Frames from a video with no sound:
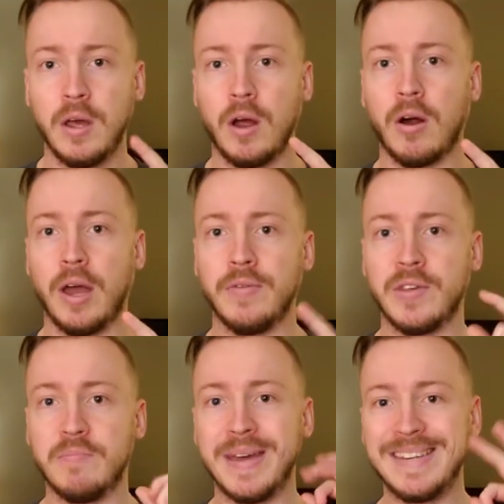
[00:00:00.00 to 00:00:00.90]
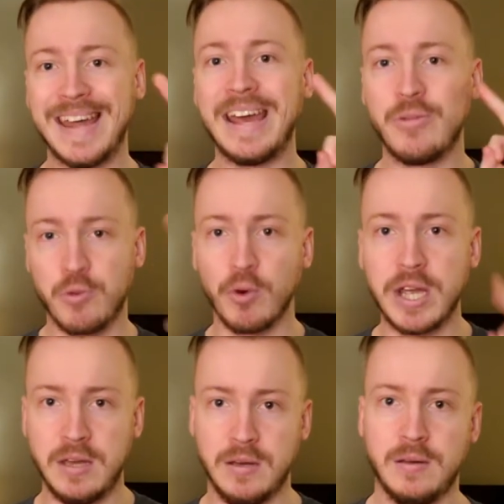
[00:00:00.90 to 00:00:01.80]
All right, this has been day
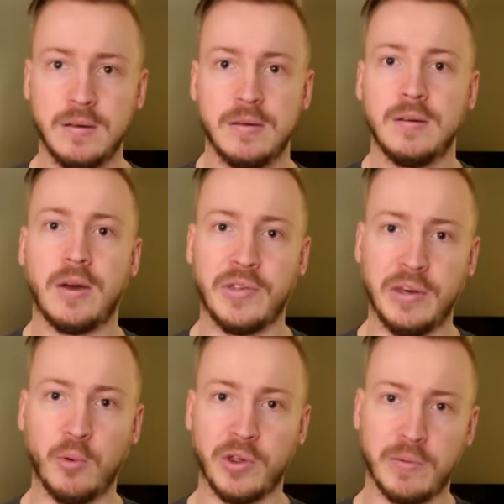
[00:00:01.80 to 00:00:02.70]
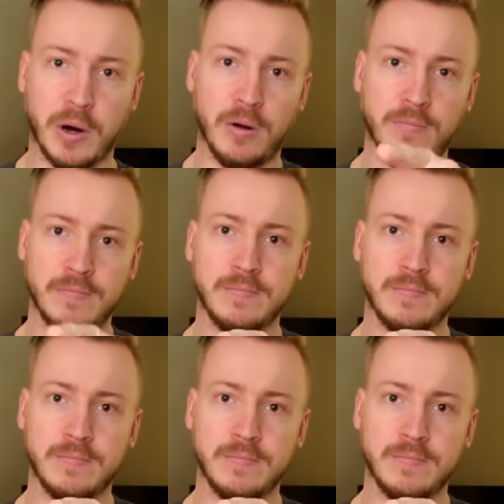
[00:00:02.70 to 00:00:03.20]
3. I'll see you boys tomorrow.